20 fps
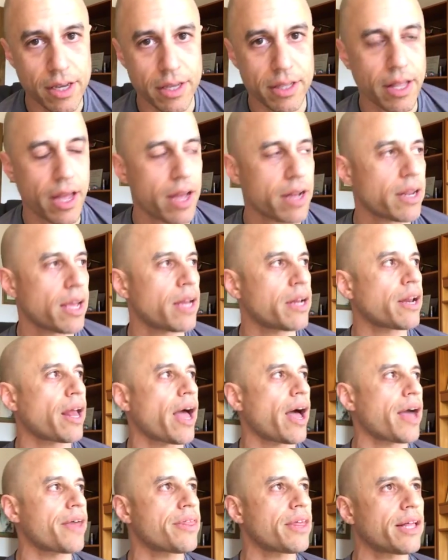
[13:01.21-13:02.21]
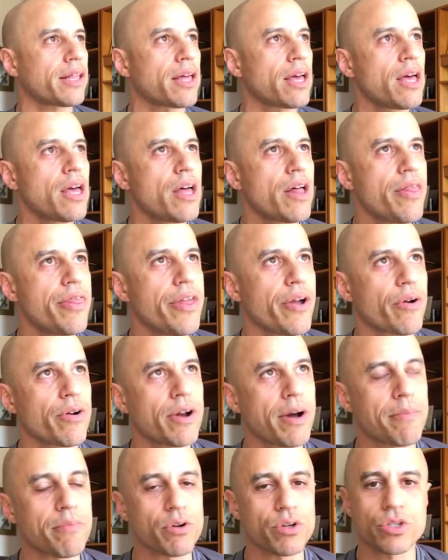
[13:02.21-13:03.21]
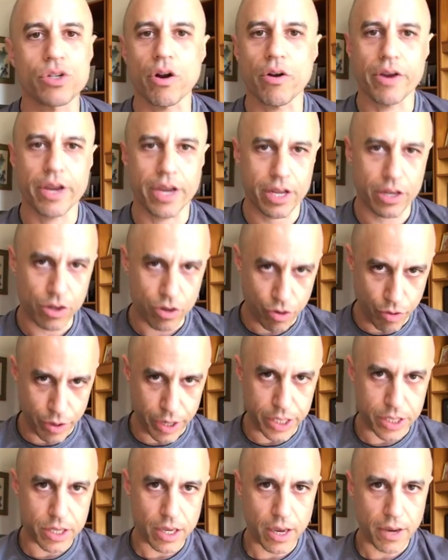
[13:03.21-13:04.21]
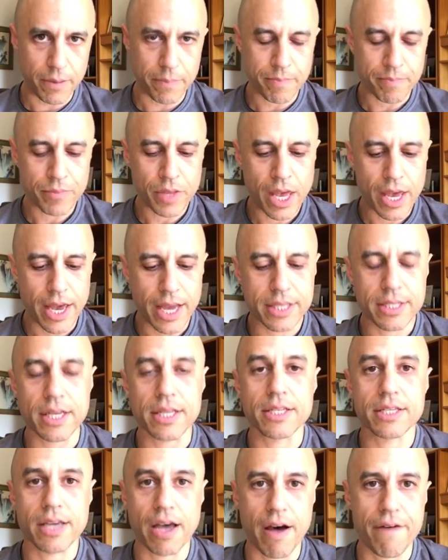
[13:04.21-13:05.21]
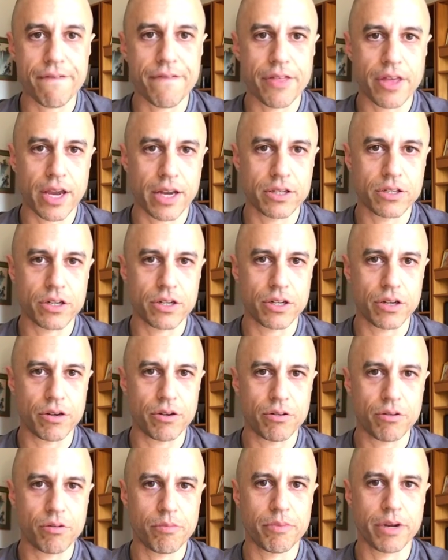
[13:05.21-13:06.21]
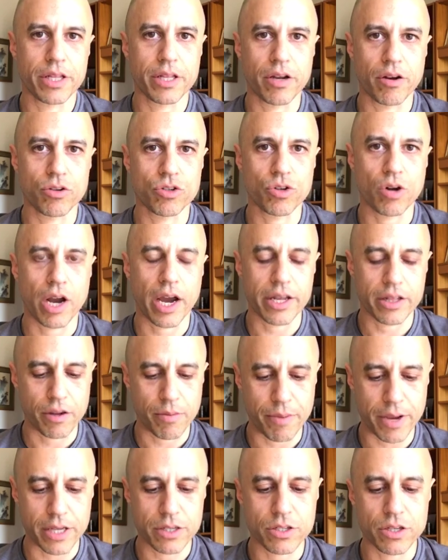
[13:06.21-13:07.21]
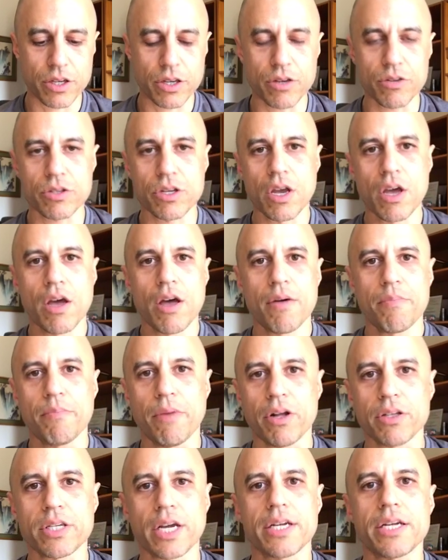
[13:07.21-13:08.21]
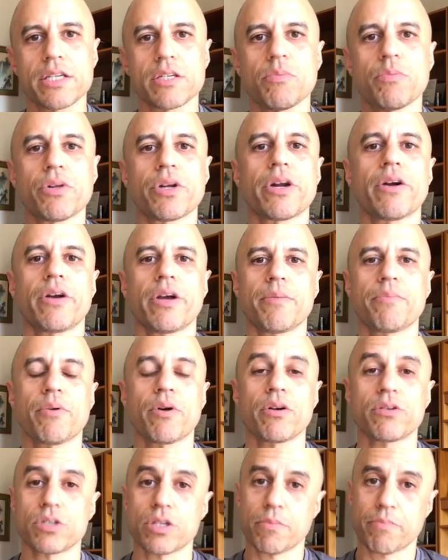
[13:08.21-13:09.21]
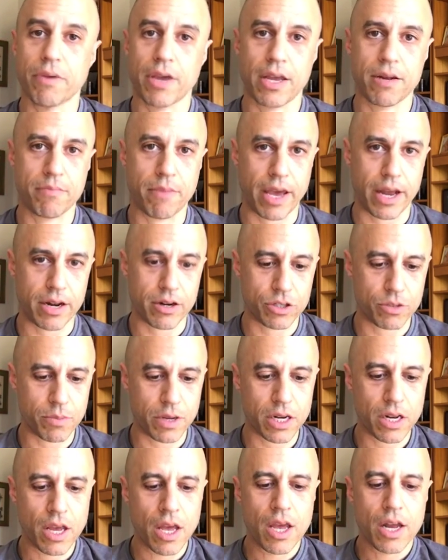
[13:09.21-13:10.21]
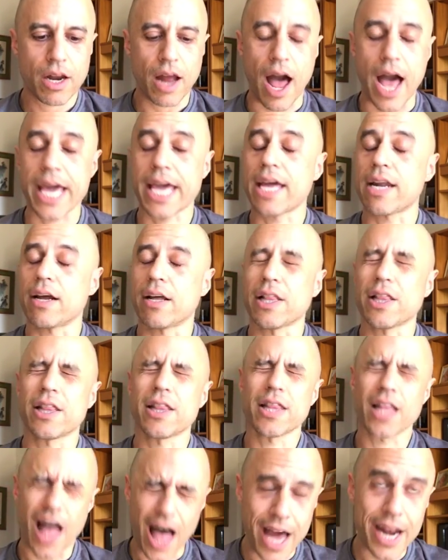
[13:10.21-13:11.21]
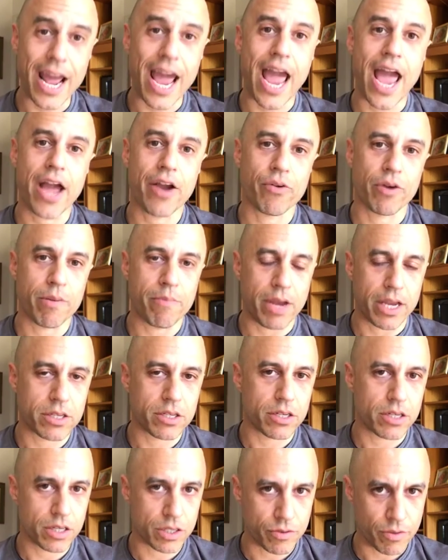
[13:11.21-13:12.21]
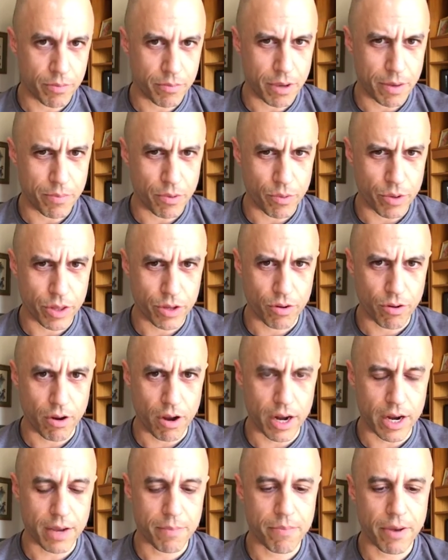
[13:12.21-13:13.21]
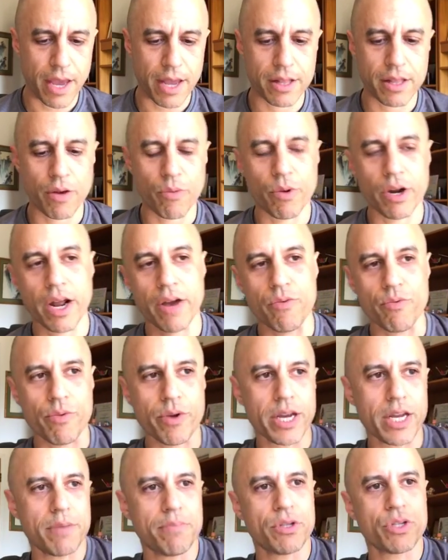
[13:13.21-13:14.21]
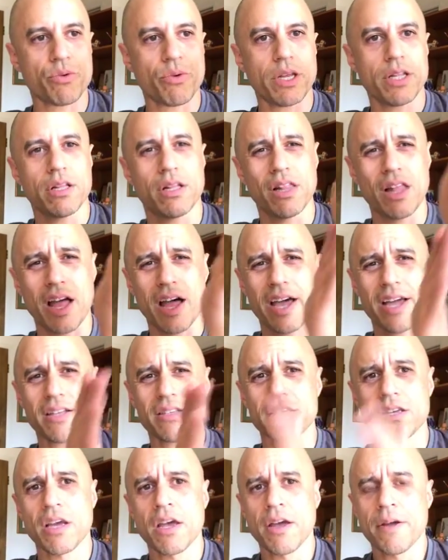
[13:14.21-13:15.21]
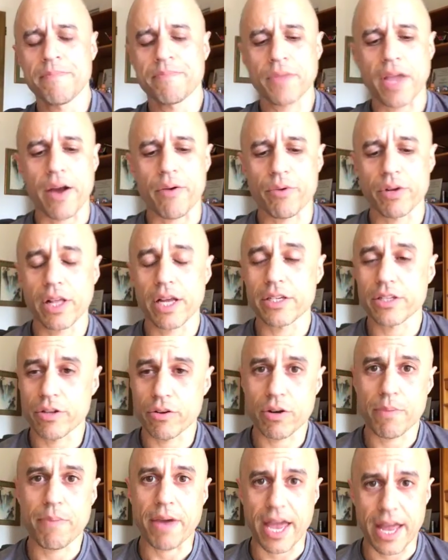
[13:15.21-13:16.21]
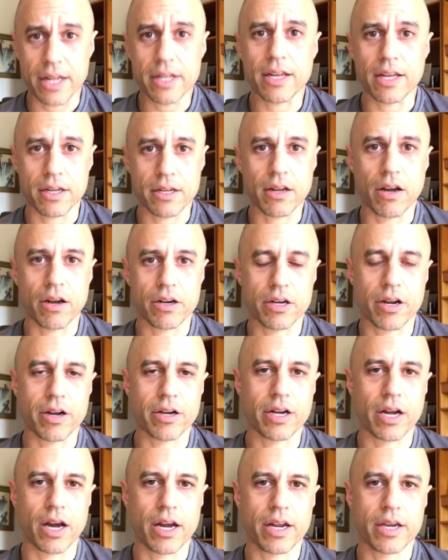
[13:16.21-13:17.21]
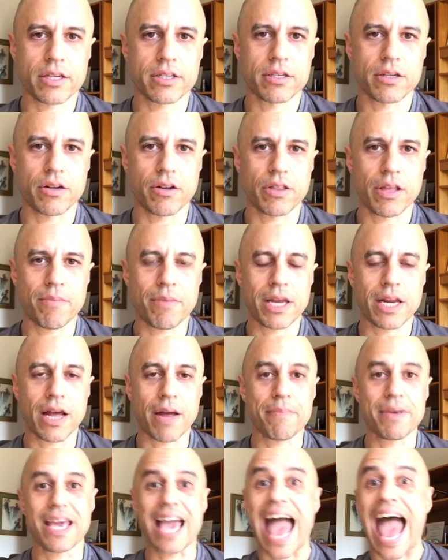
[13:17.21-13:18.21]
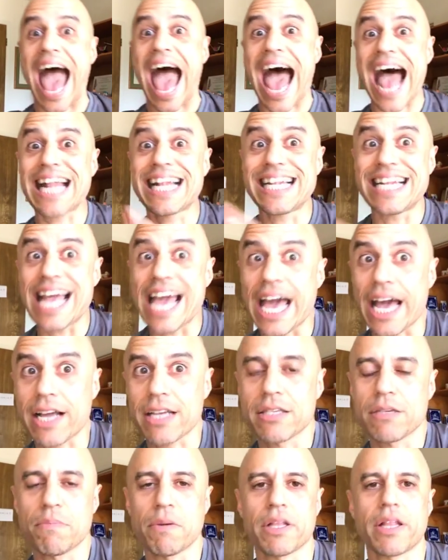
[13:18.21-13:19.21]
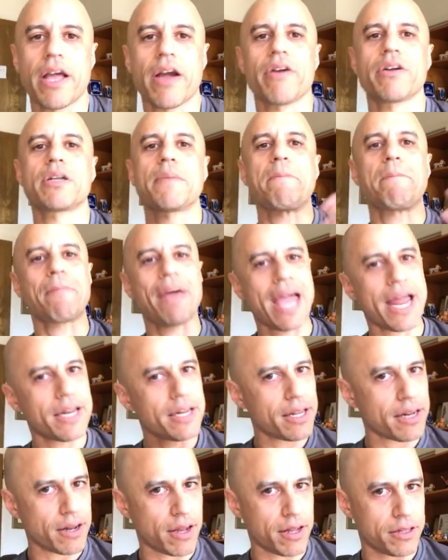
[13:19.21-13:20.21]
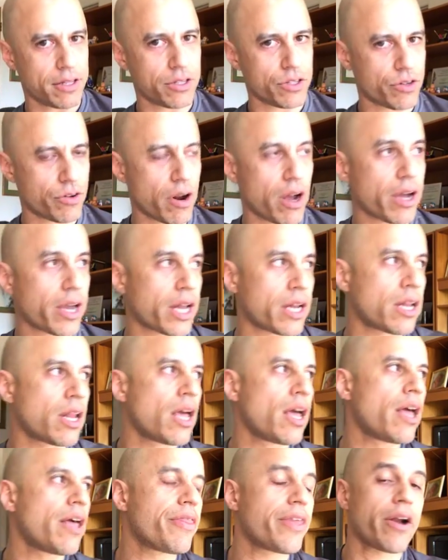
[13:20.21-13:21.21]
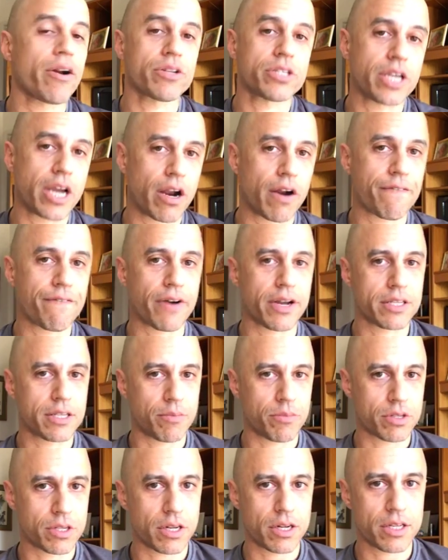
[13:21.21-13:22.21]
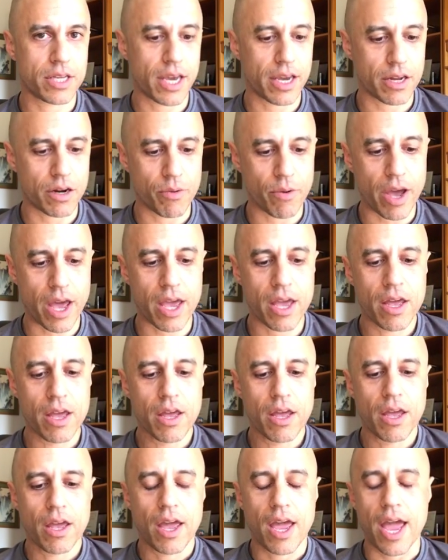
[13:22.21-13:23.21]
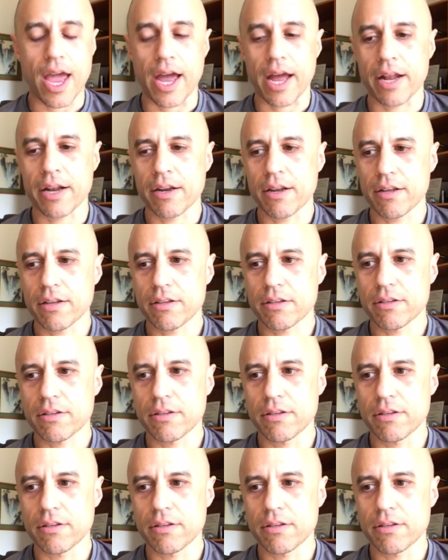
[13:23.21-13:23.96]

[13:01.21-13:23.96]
like that, and I think their numbers are increasing. It's a tough thing to do, but they're trying their best to use multidisciplinary approach to pain management. I get a lot of angry messages from people with chronic pain that when I read between the lines, I realize they're dependent on narcotics. You know, they may not be addicts, but they are dependent on this drug and they are terrified someone's going to take it away. And